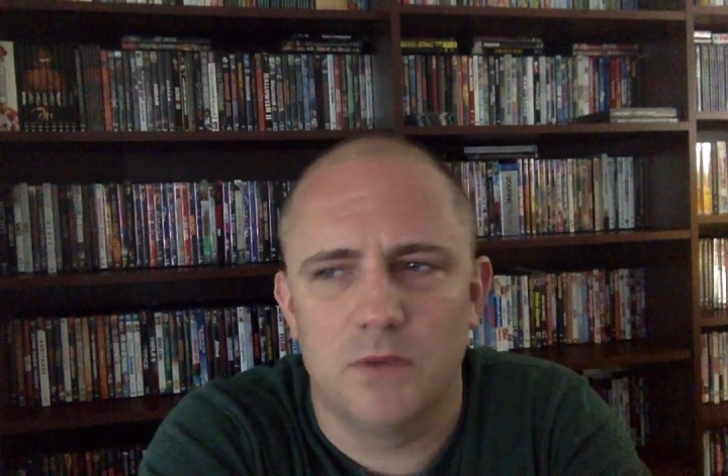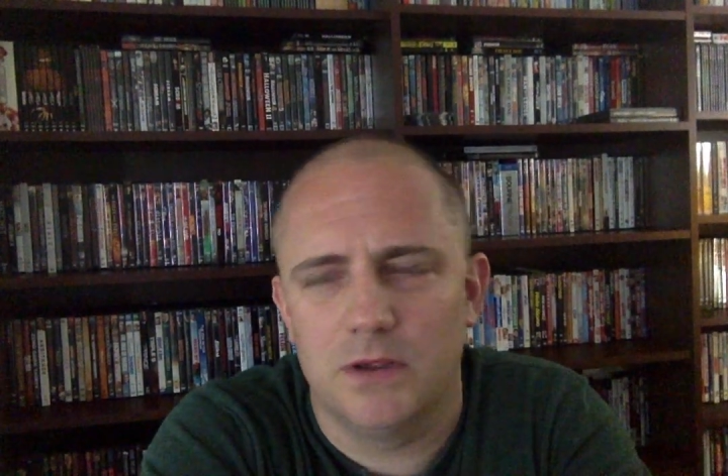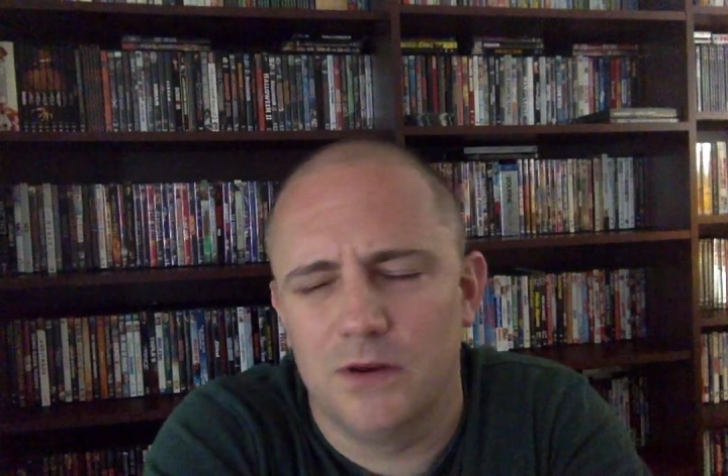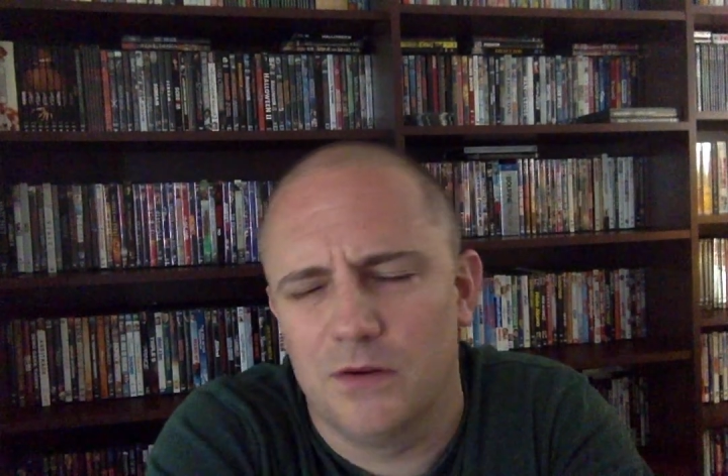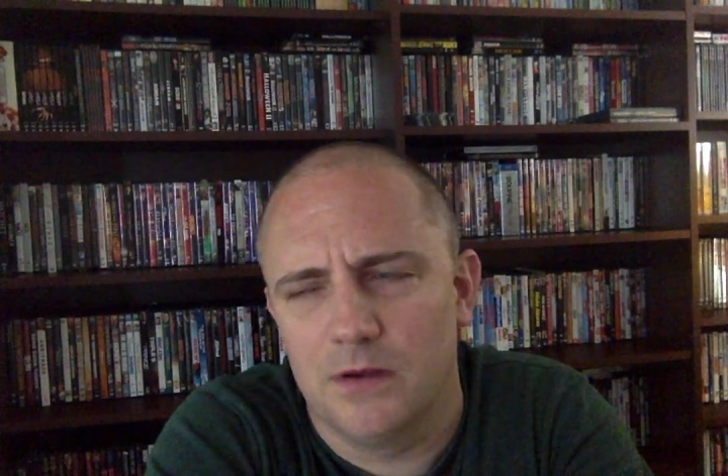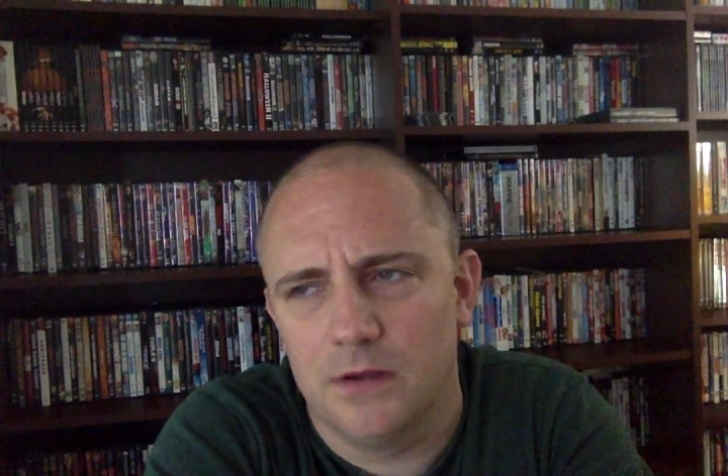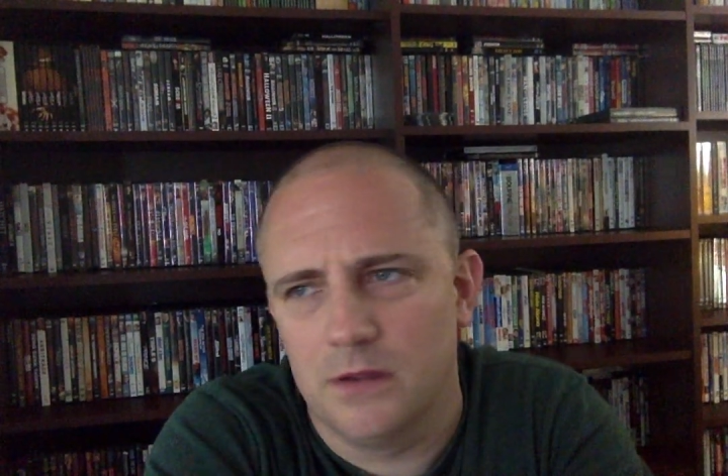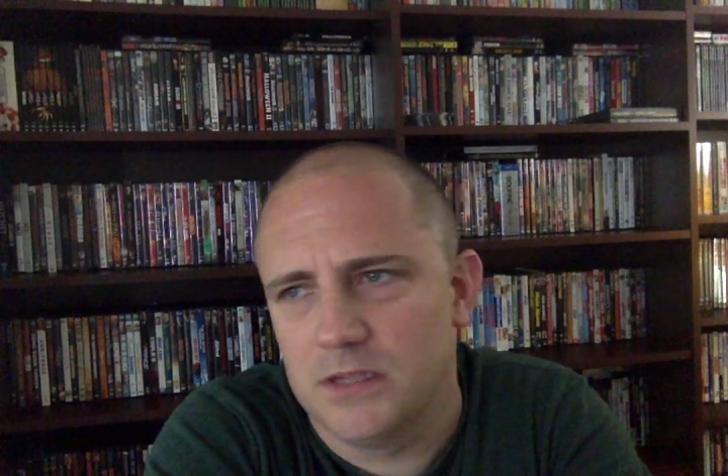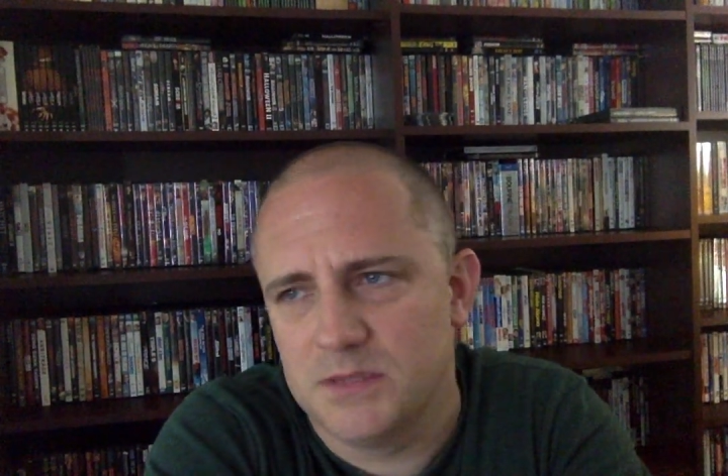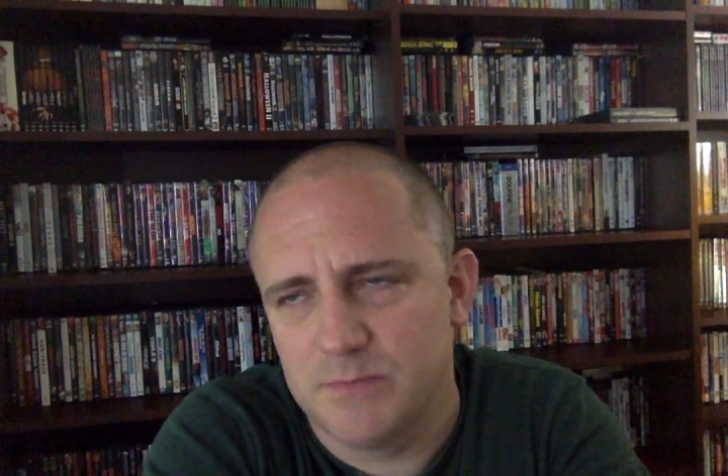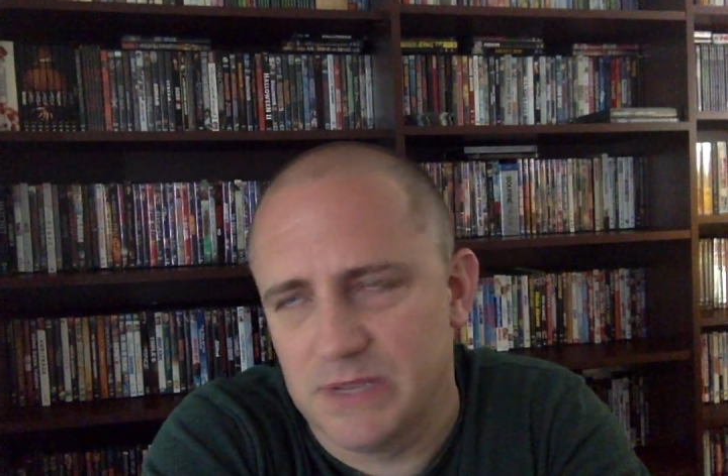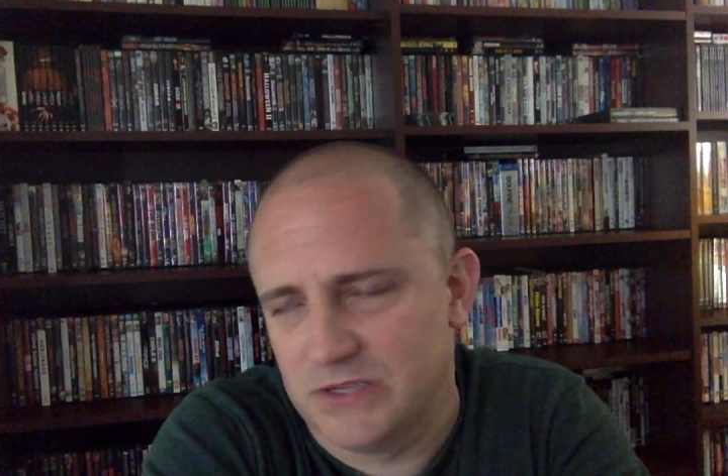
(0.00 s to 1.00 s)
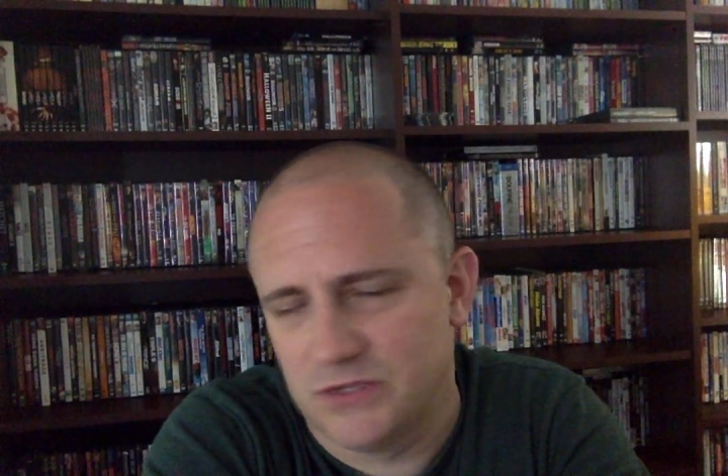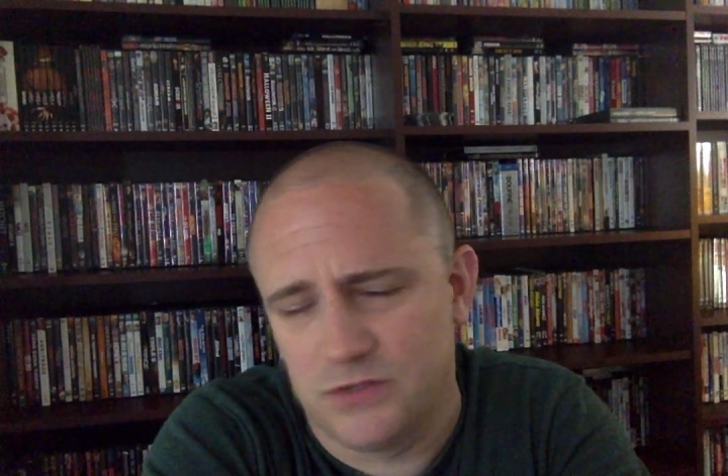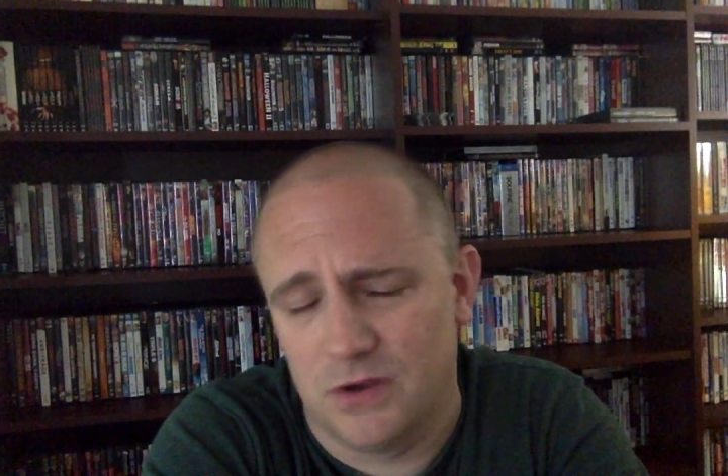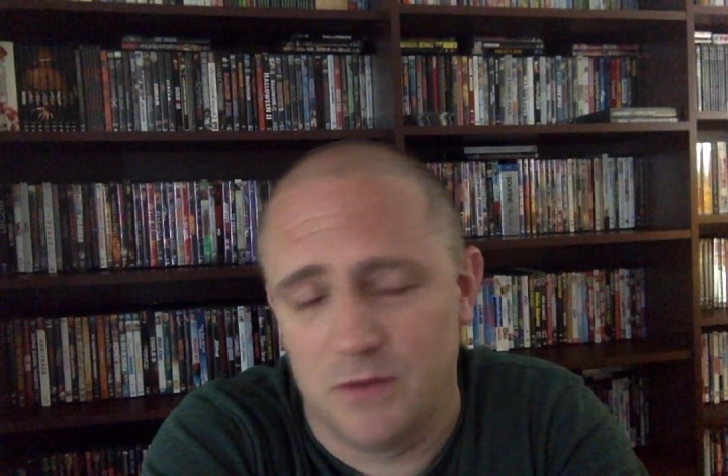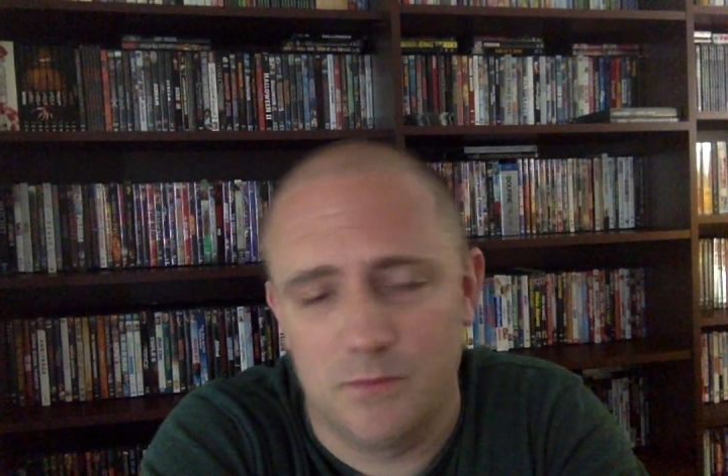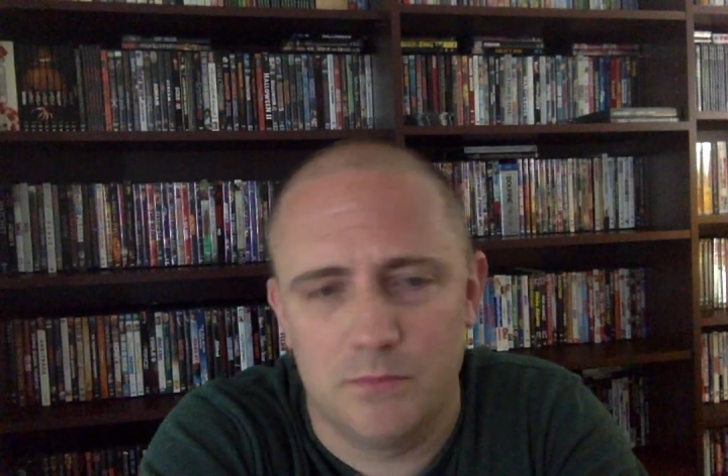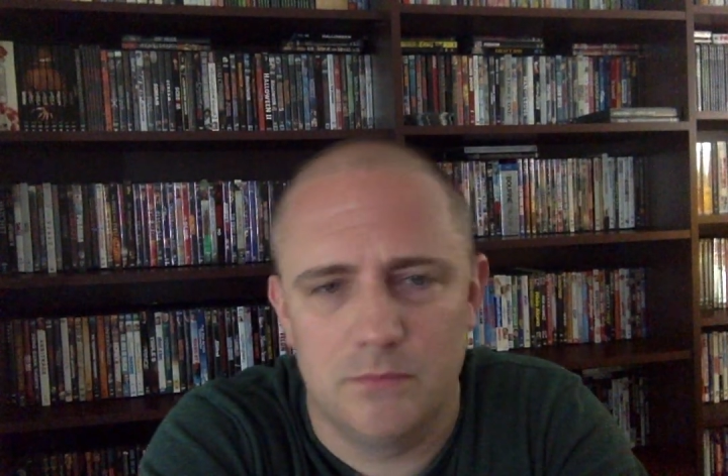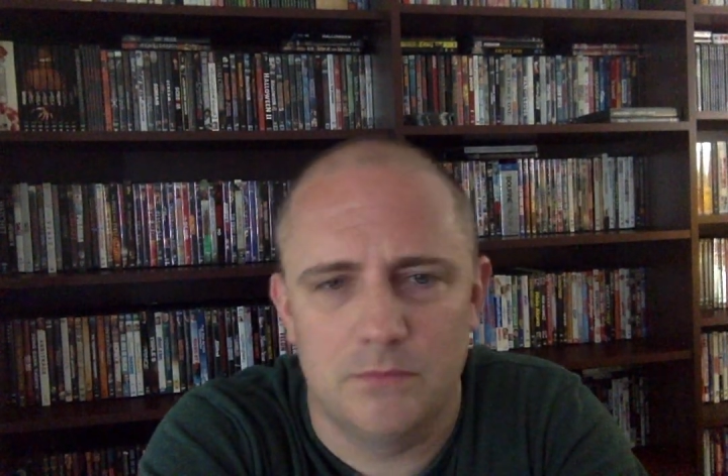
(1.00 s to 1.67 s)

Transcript: you know uh, his best start,